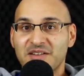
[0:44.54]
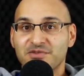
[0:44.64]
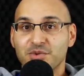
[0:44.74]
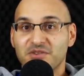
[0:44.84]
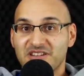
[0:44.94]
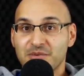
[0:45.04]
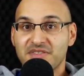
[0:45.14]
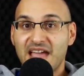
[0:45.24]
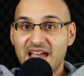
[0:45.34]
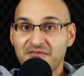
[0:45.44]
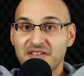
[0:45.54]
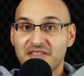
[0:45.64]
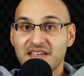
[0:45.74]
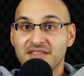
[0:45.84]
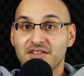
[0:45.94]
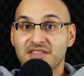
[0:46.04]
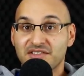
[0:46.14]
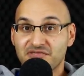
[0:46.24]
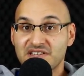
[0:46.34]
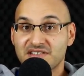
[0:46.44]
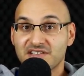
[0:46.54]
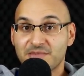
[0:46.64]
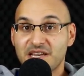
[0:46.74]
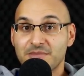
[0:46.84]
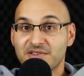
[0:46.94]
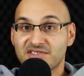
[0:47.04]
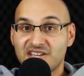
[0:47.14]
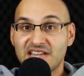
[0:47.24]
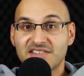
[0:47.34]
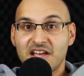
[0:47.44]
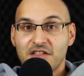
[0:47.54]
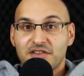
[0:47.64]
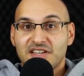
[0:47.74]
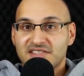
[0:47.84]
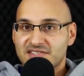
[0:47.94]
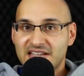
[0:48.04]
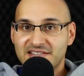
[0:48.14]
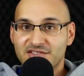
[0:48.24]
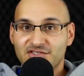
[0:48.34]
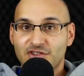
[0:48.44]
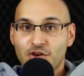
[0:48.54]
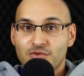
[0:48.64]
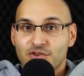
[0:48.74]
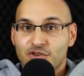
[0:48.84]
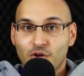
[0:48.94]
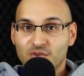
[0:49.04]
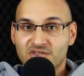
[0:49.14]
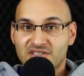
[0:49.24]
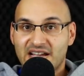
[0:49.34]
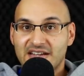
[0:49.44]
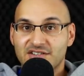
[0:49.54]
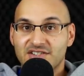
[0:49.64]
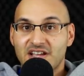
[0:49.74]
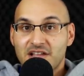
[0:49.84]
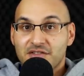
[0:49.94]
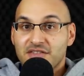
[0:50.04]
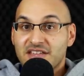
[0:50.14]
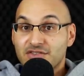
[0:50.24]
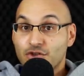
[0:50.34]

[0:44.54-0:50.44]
have to agree with everything that this research paper says, that it's set in stone, the gold standard, that there's